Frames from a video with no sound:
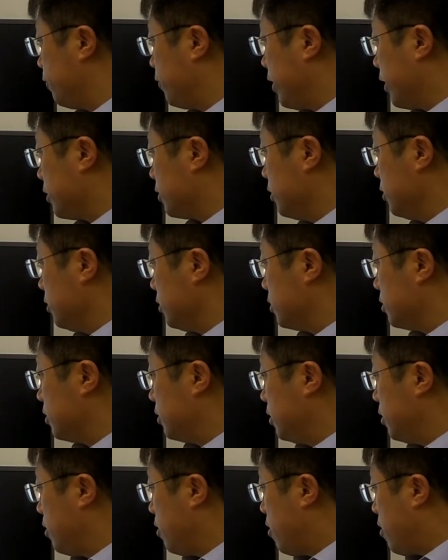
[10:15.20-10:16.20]

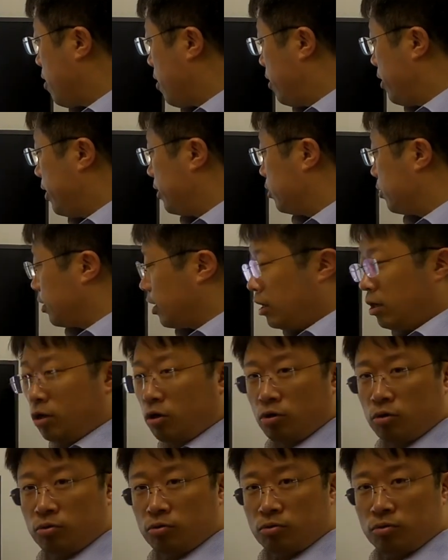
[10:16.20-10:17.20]
fractions, and the
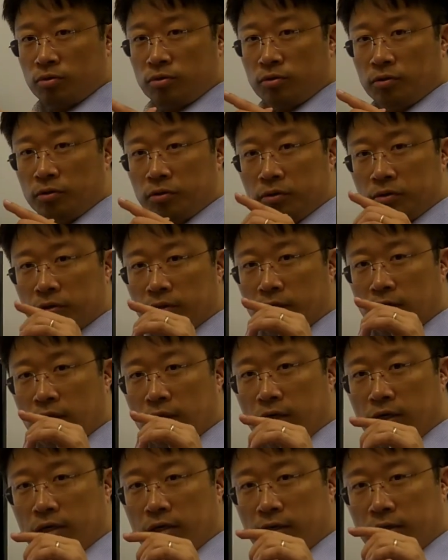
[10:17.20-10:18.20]
yellow
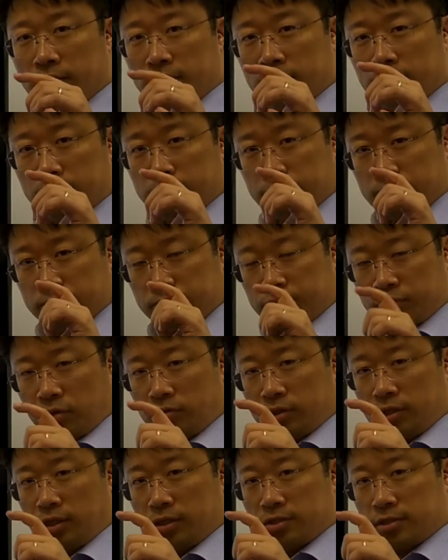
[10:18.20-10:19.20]

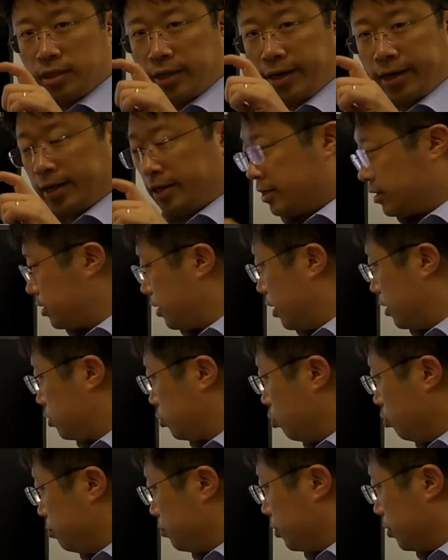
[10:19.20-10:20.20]
proteins that has
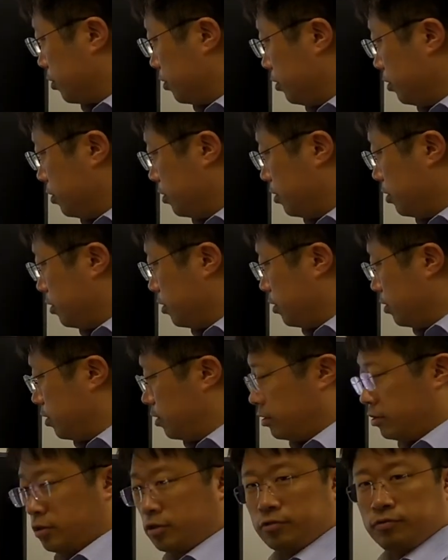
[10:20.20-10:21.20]
absorption
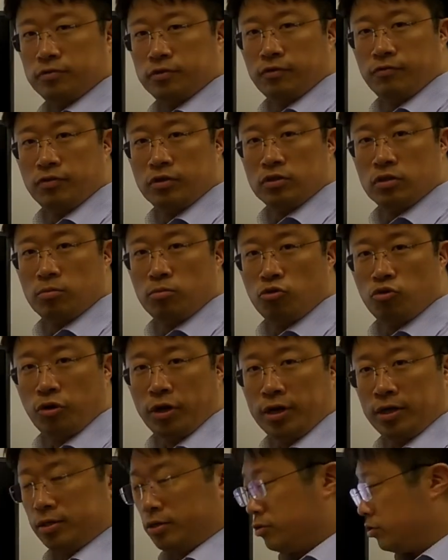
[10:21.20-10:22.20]
of the visible
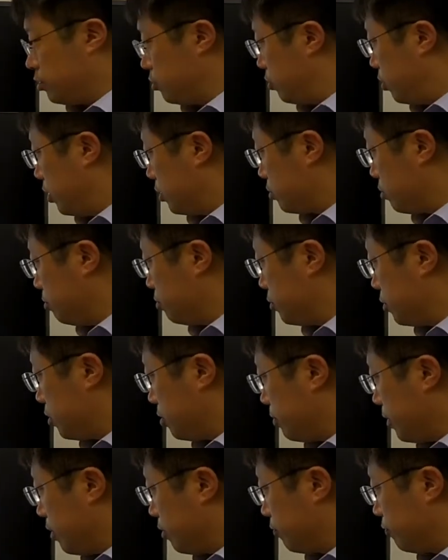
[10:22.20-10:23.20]
range, absorption
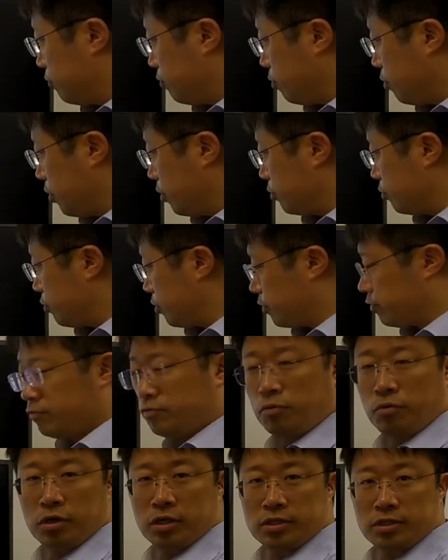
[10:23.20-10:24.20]
about
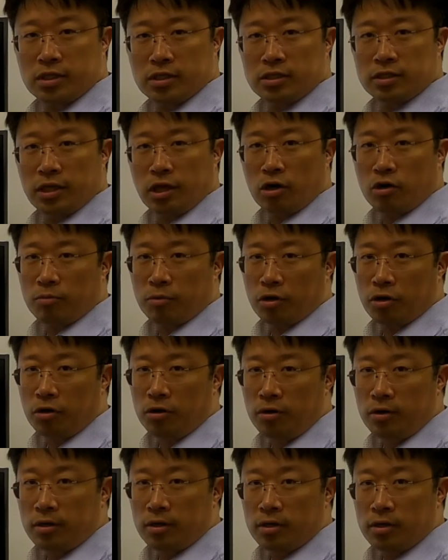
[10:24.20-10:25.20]
446
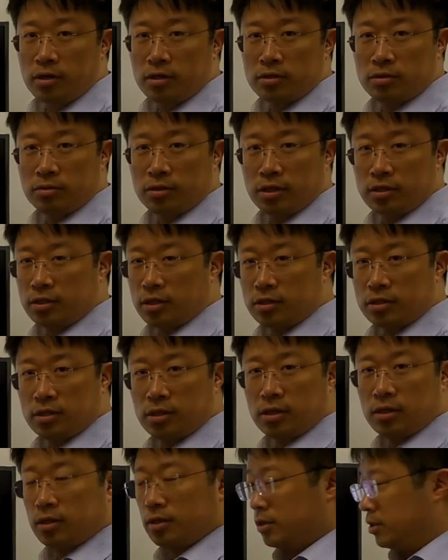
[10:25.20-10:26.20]
nanometer. So this is
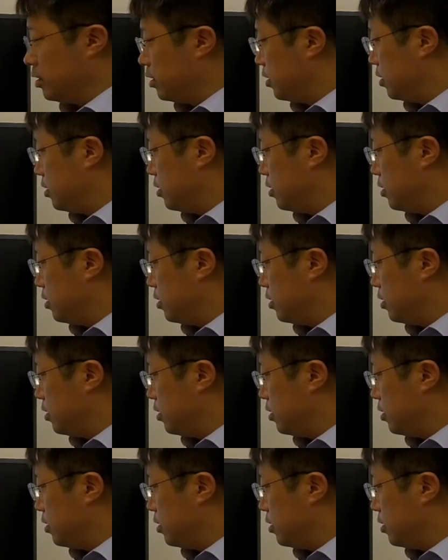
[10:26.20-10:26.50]
the